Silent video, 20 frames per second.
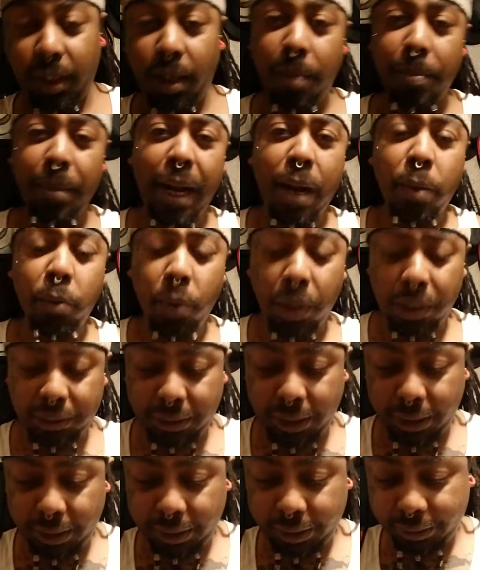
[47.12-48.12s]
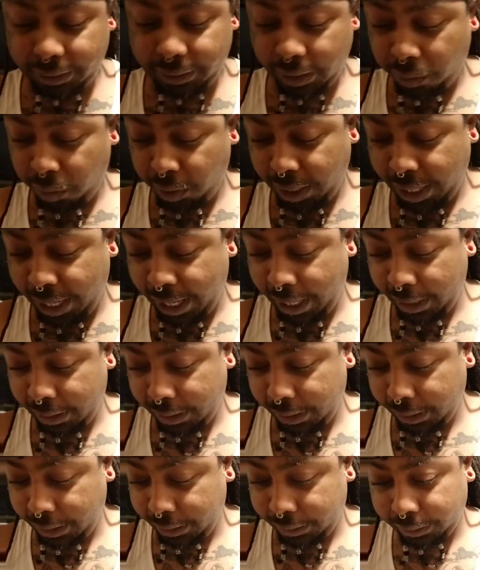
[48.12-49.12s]
I want to say this. I want to add
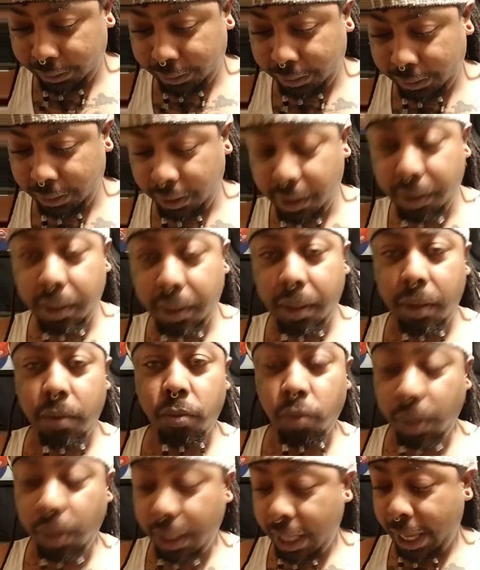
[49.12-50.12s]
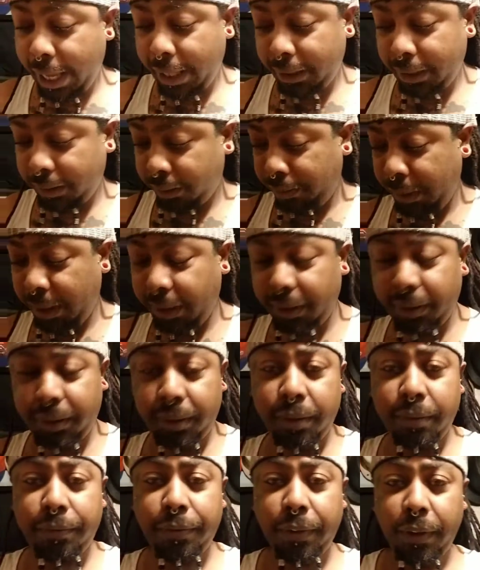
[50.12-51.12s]
this. What has
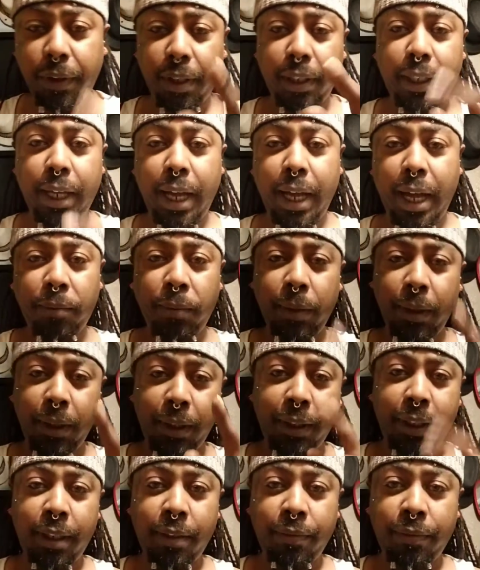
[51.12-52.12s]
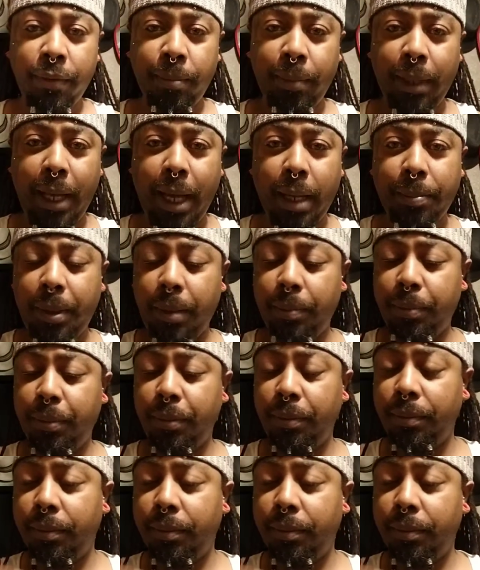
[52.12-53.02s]
Minister Farrakhan really did for black people?